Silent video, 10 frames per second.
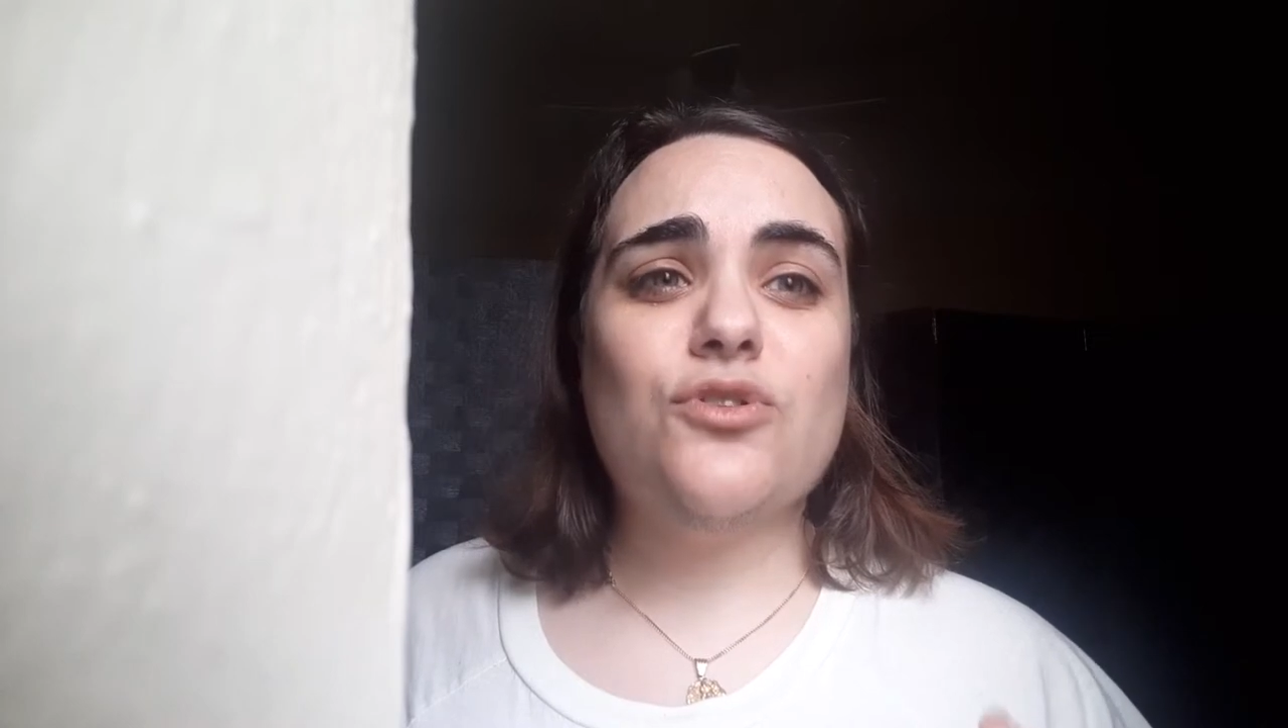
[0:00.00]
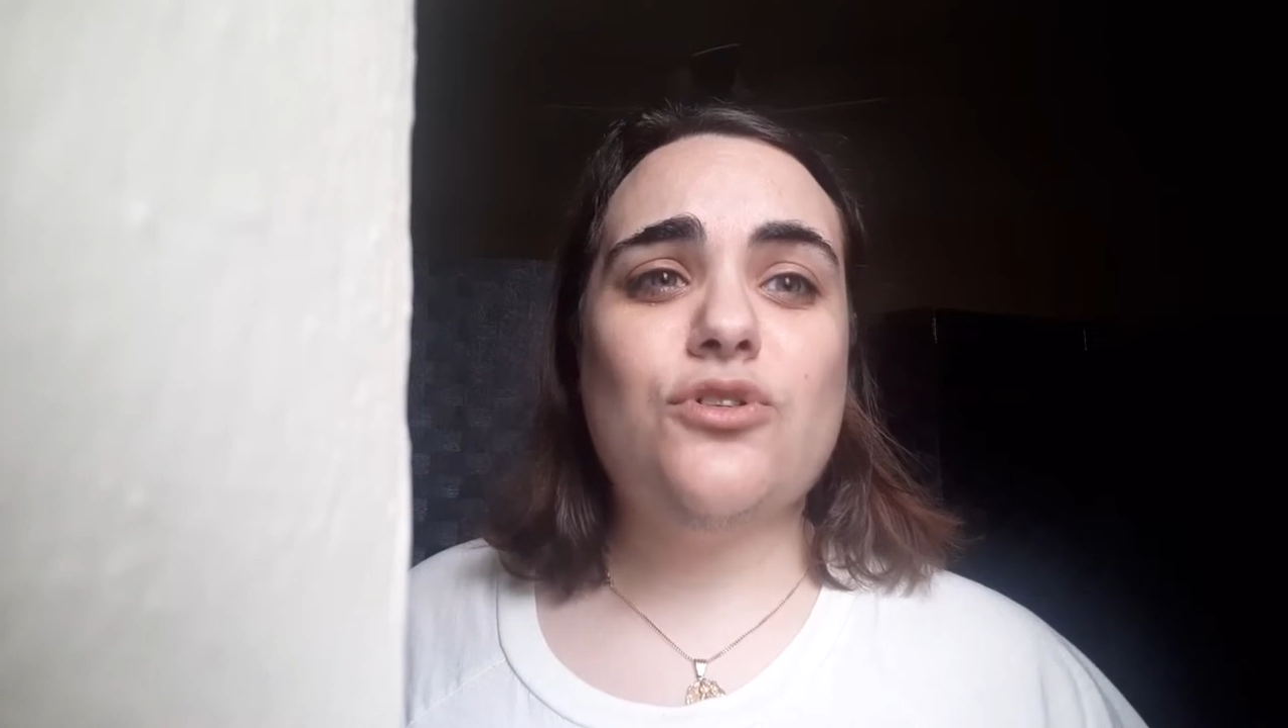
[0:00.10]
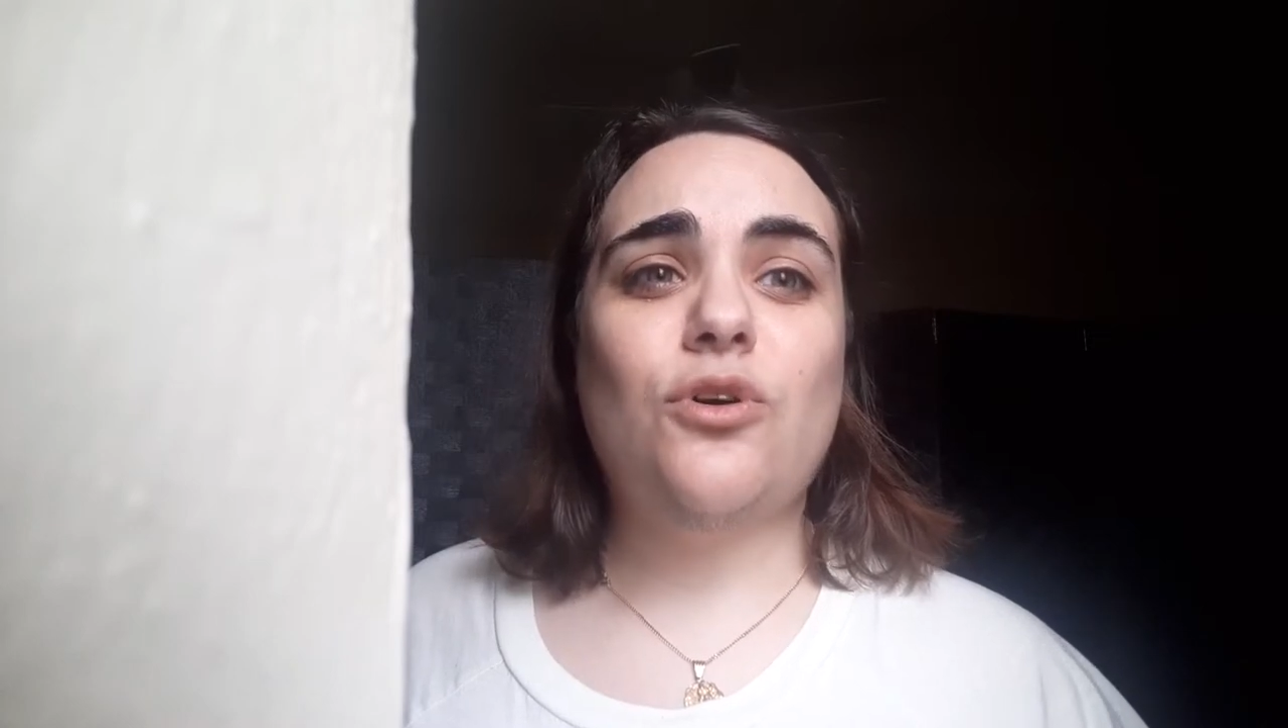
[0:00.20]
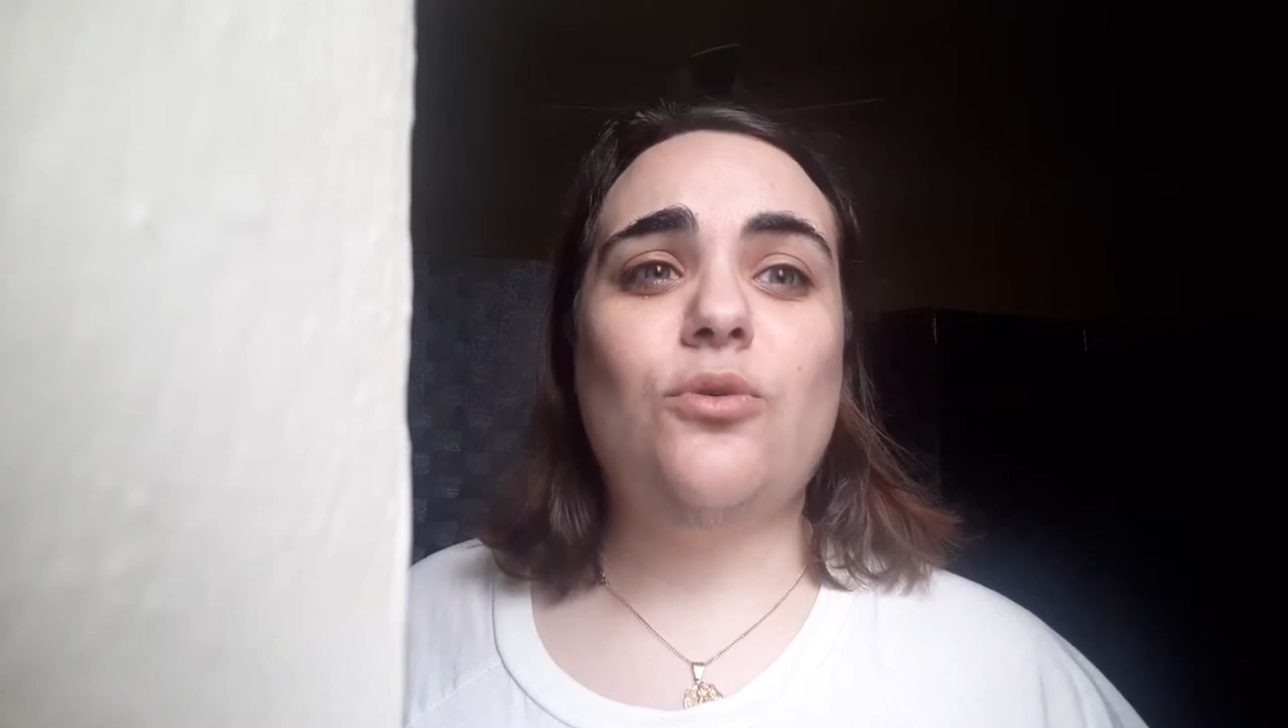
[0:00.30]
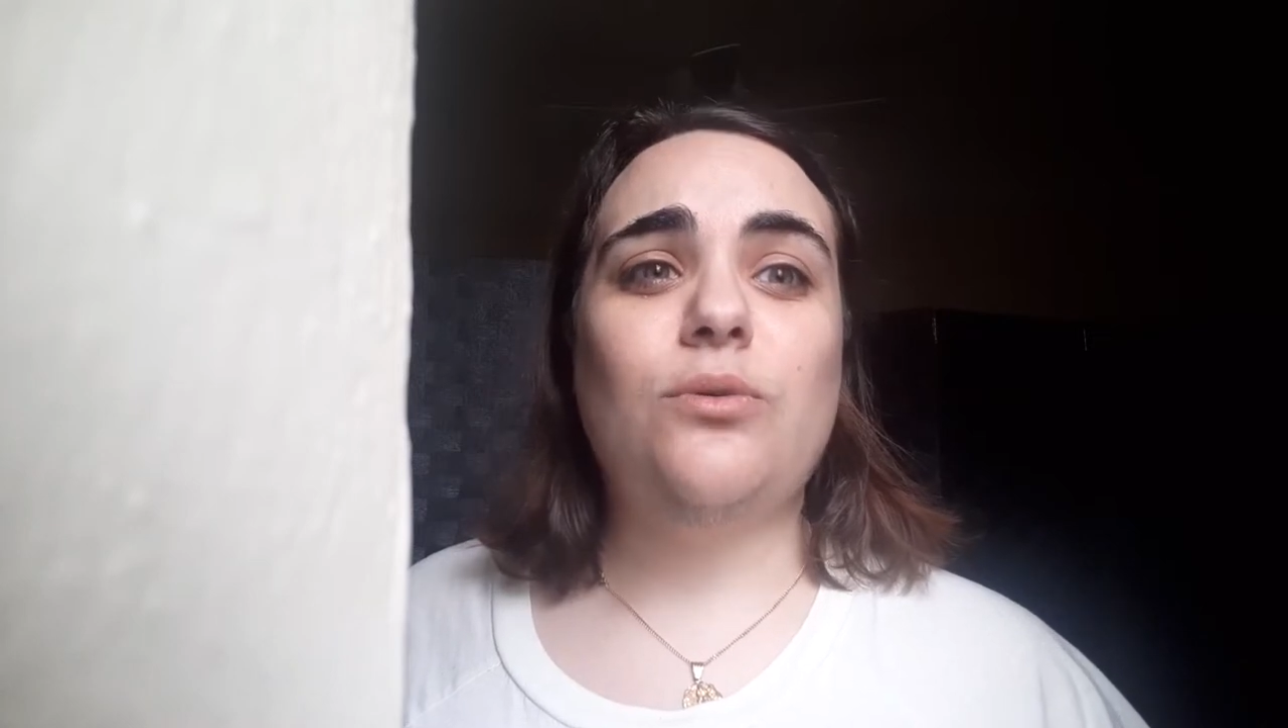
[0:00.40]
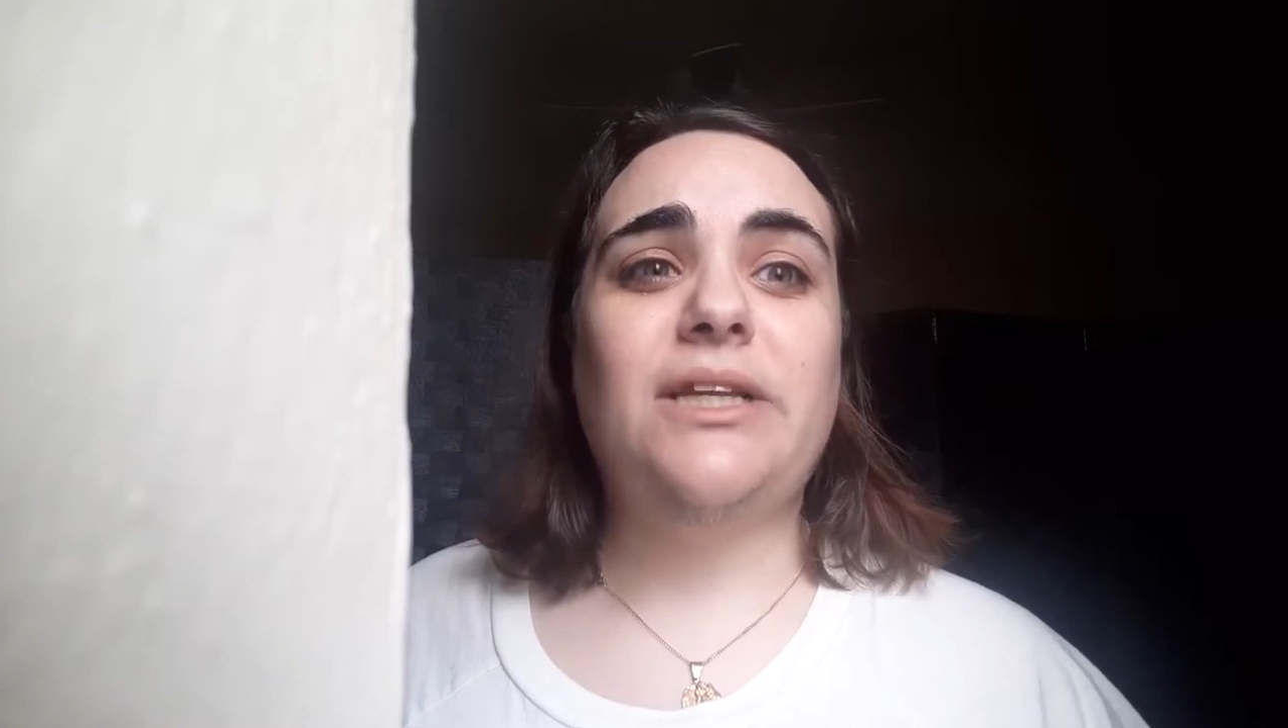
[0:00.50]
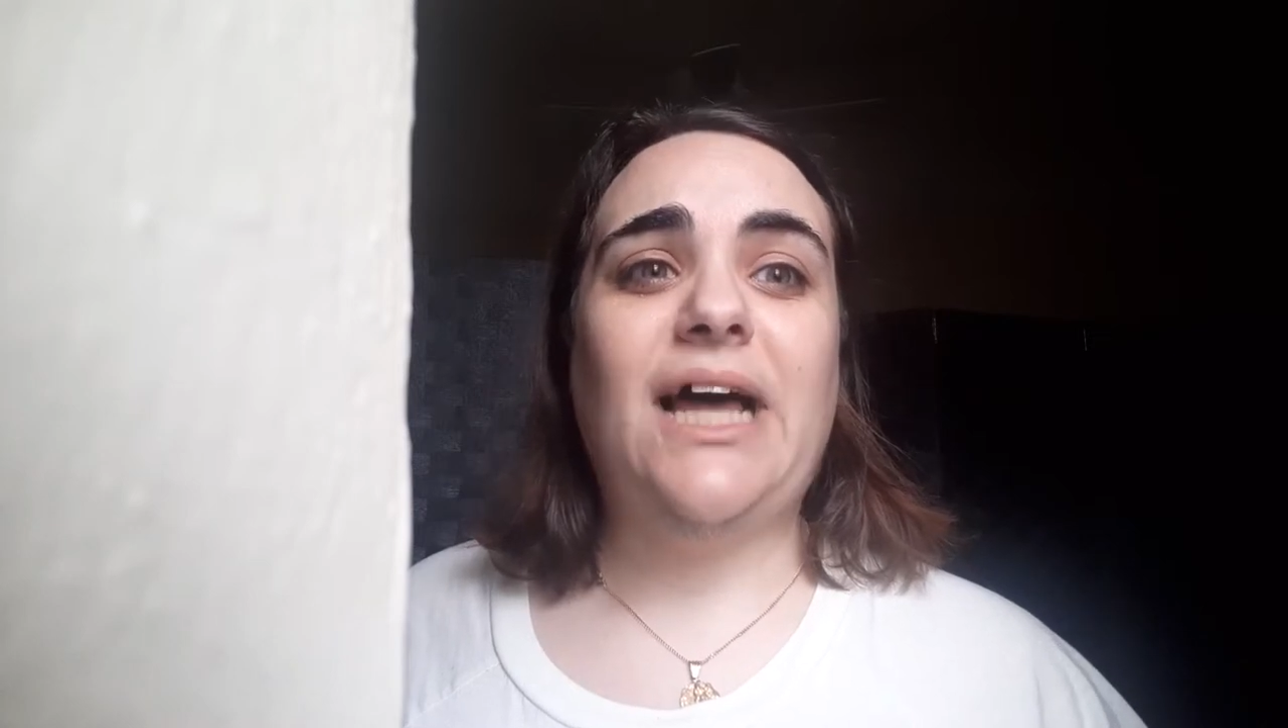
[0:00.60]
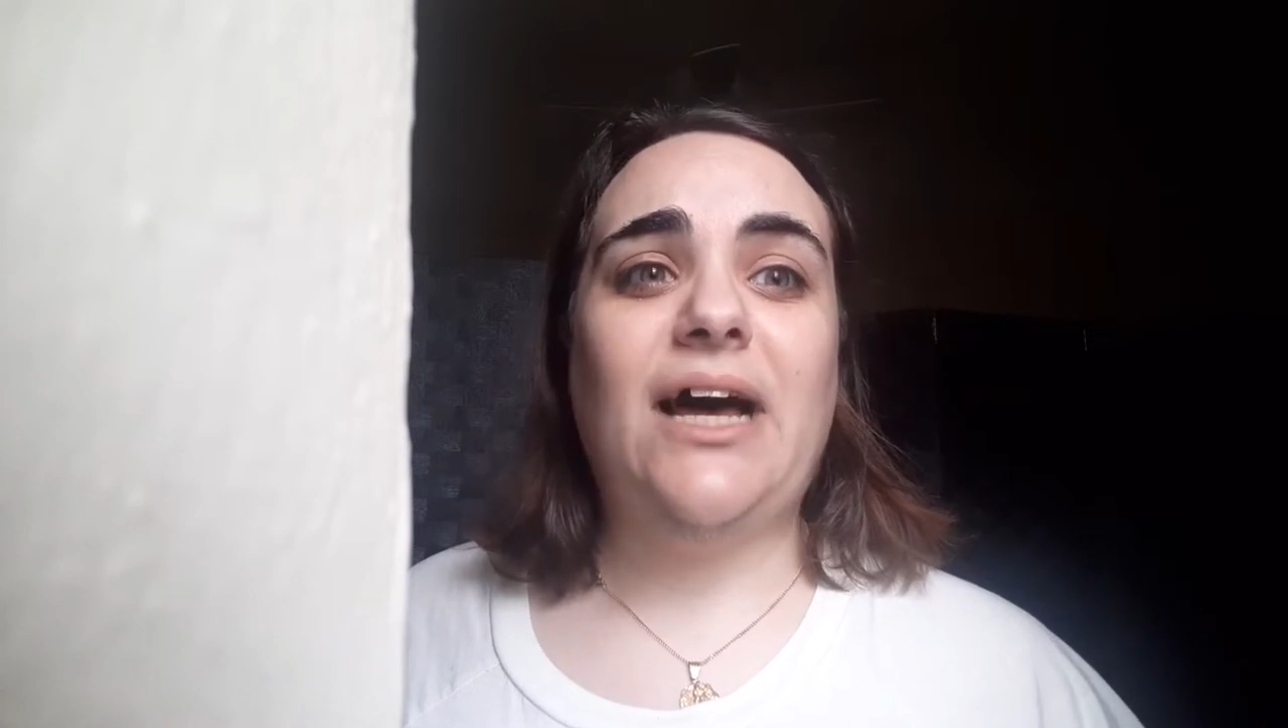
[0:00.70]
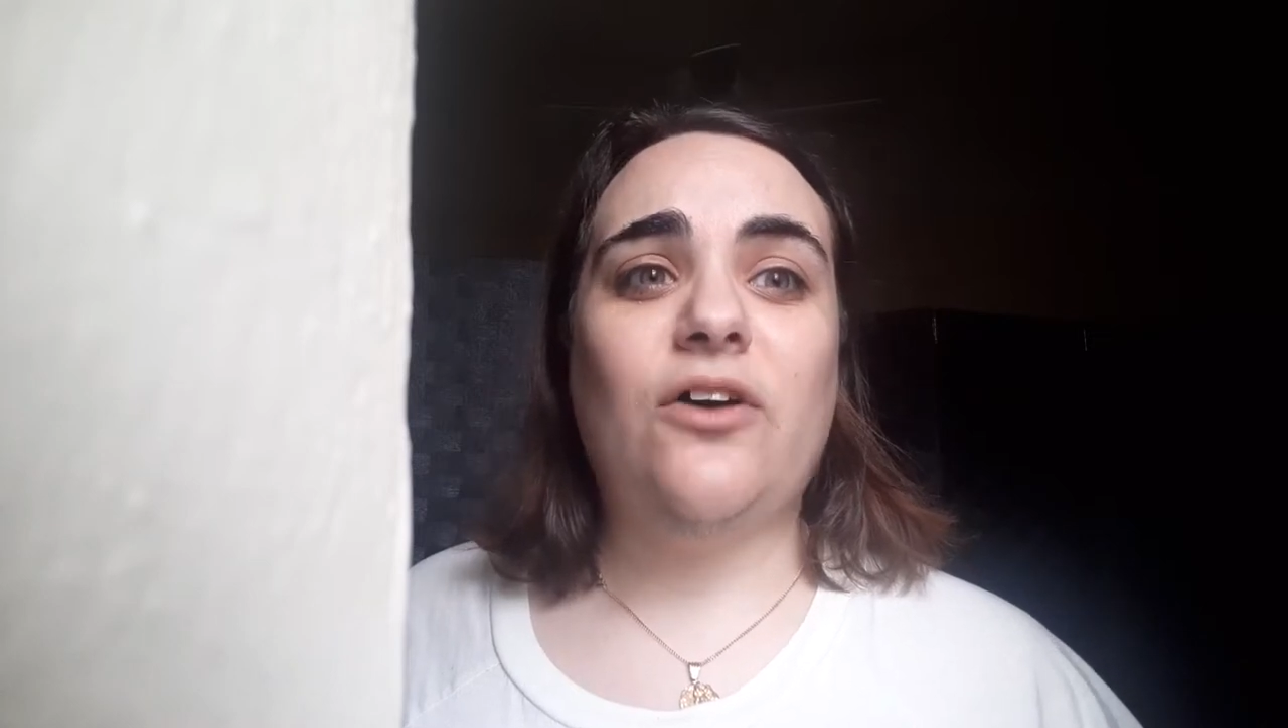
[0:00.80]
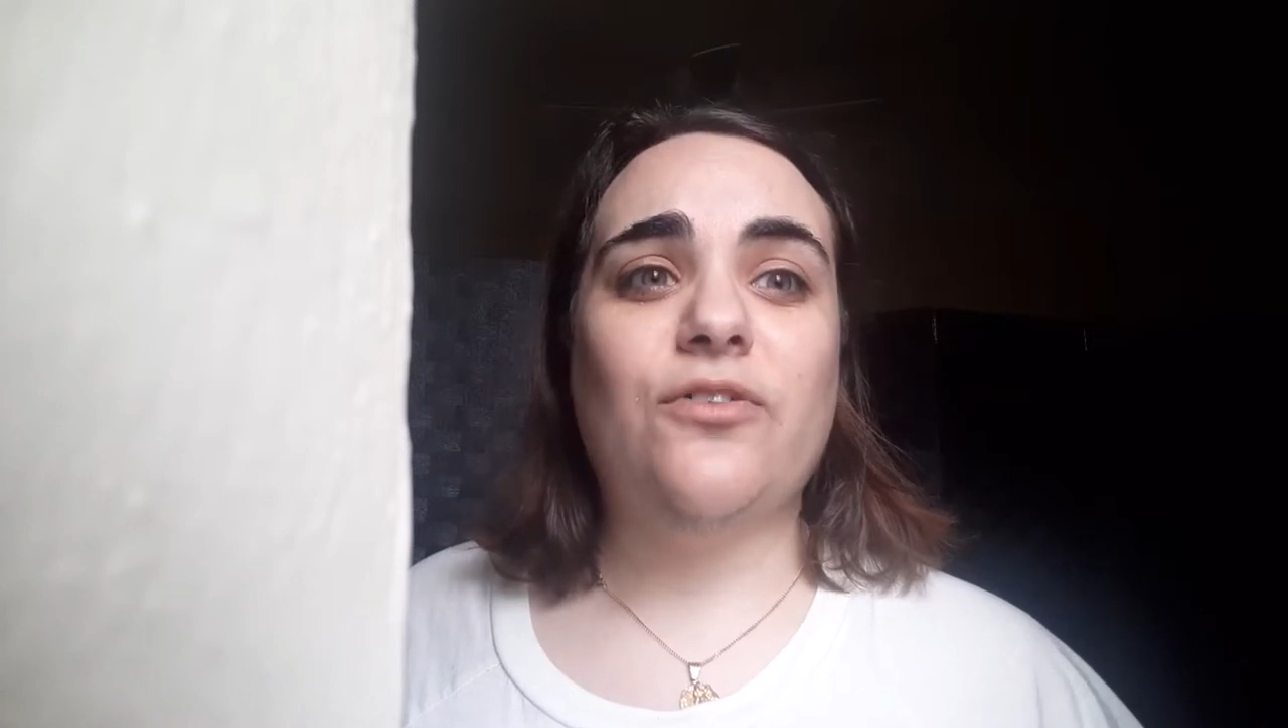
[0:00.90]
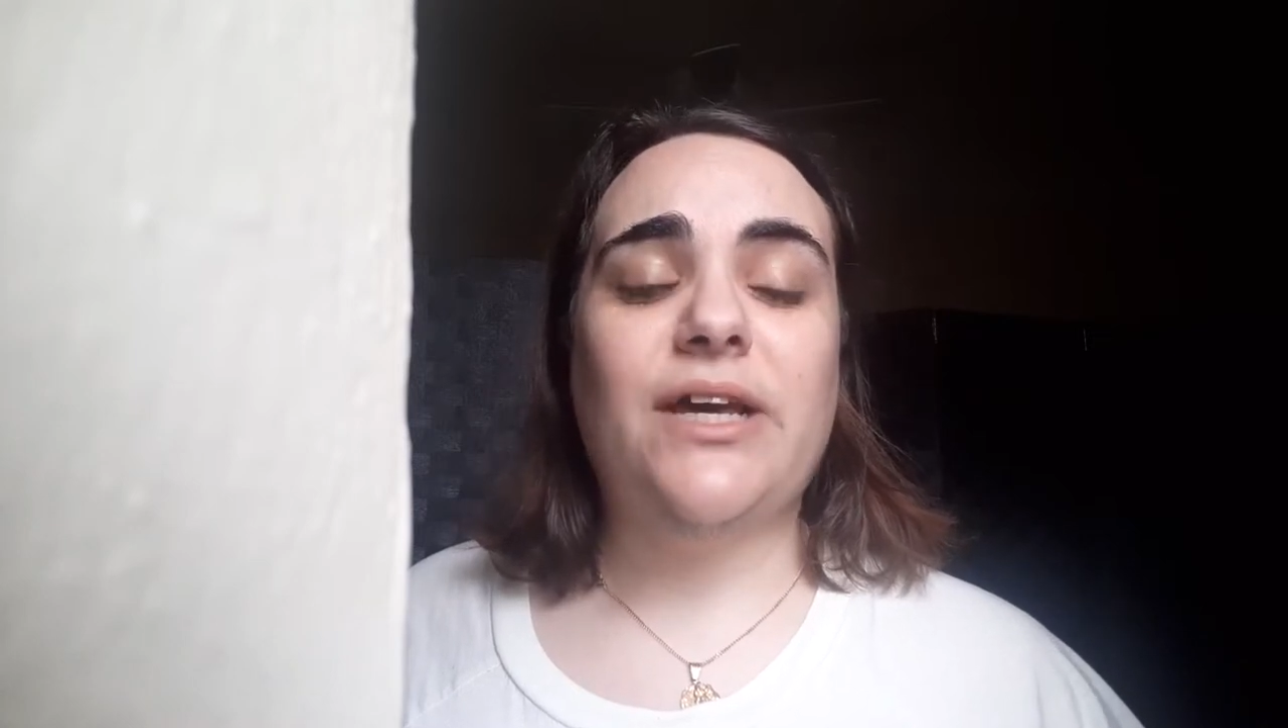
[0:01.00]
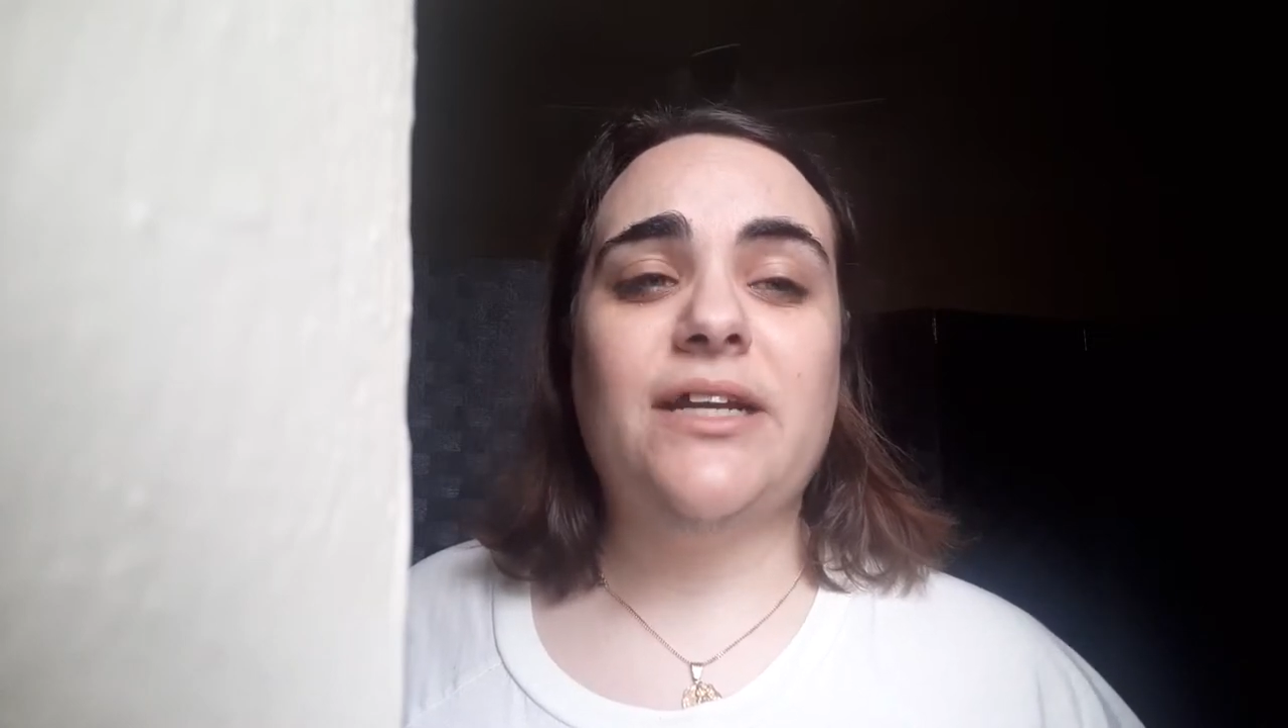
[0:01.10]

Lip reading: so loud